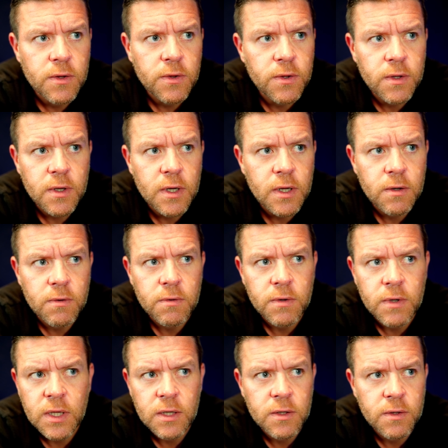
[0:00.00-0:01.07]
you know,
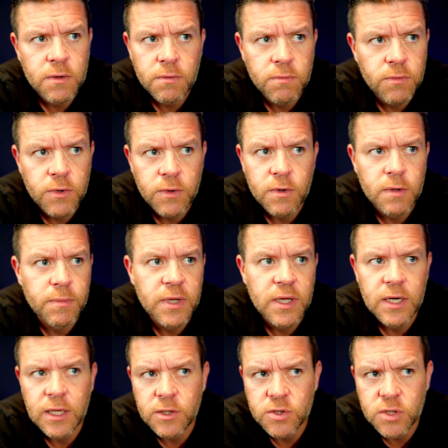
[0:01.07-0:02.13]
you could be
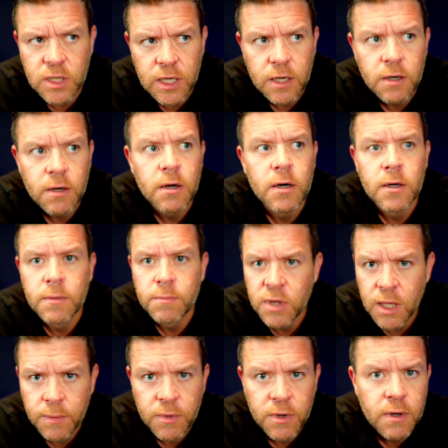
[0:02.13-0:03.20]
an engineer, a
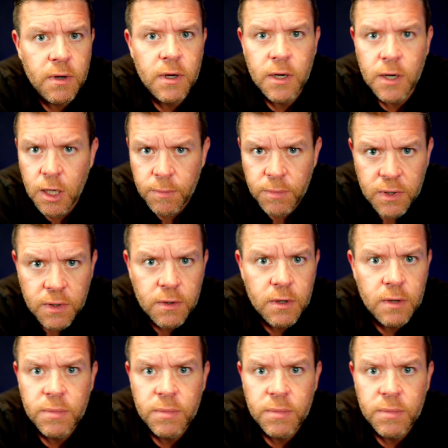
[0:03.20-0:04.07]
plumber, a carpenter,